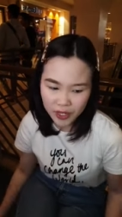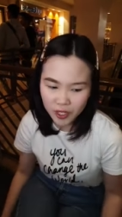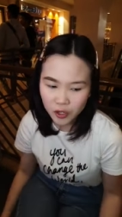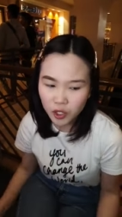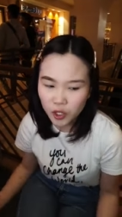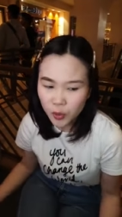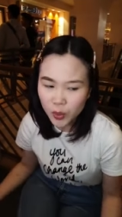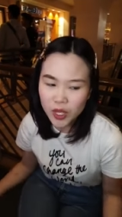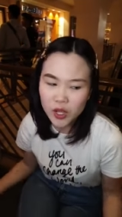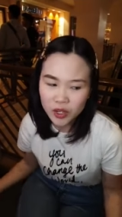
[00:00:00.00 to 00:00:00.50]
and the
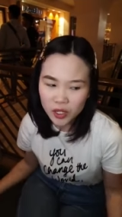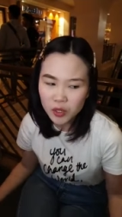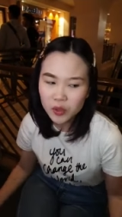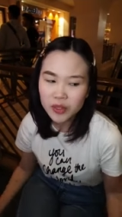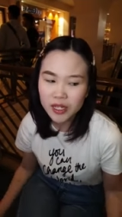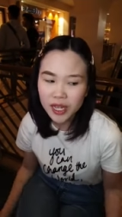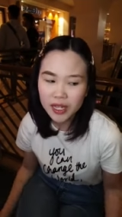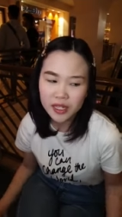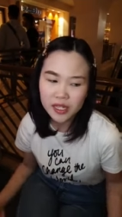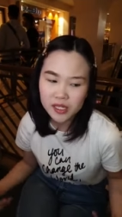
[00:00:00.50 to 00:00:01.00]
only way you can
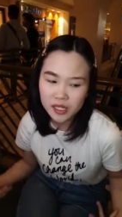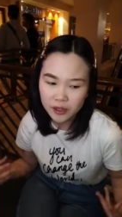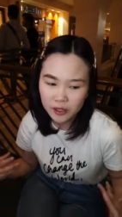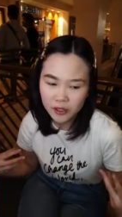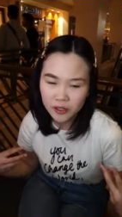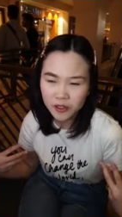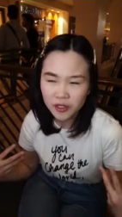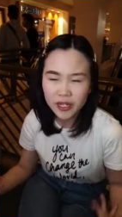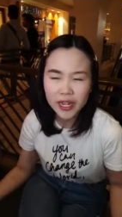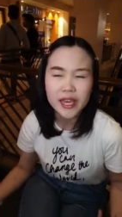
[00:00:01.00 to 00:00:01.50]
do that is to
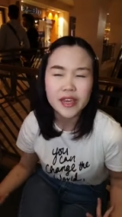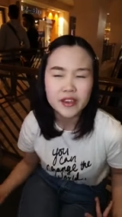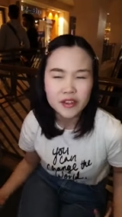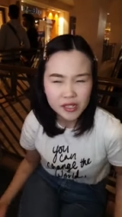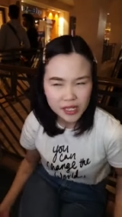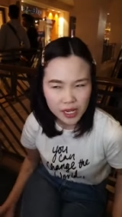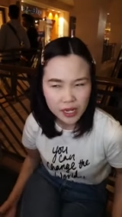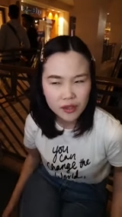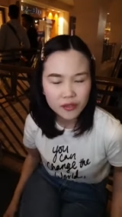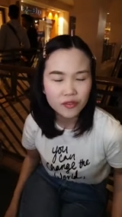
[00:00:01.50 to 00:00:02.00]
learn to like
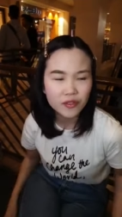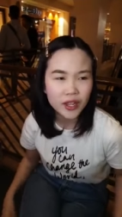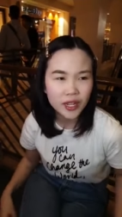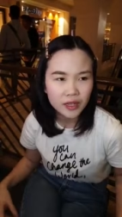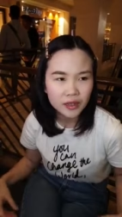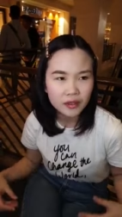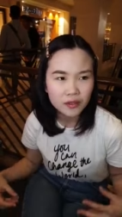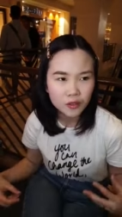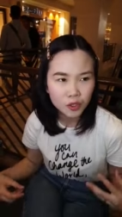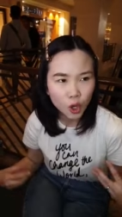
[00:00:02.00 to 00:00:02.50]
yourself
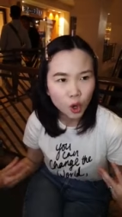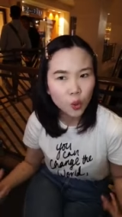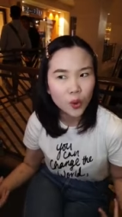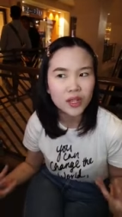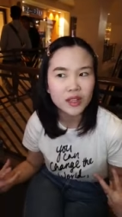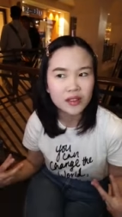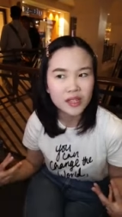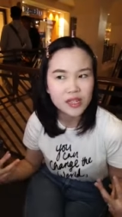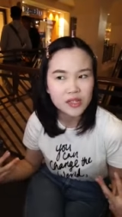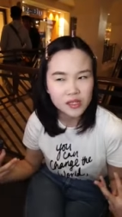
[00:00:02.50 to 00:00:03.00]
and know
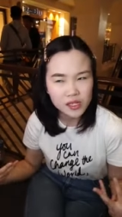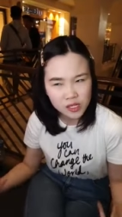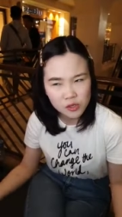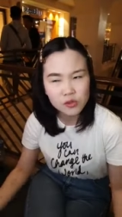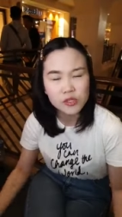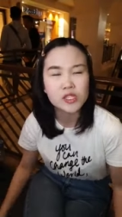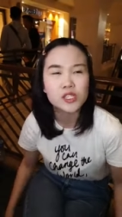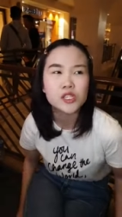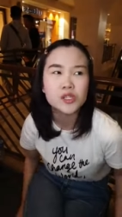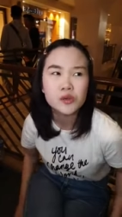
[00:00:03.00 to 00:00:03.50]
what
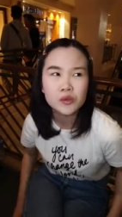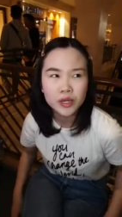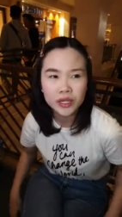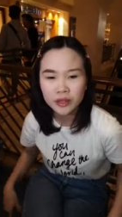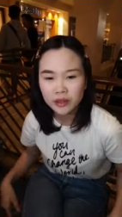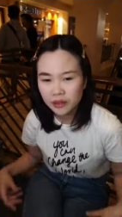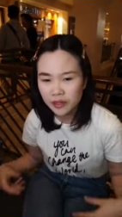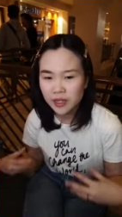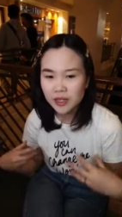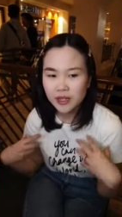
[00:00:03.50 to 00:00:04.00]
suits you and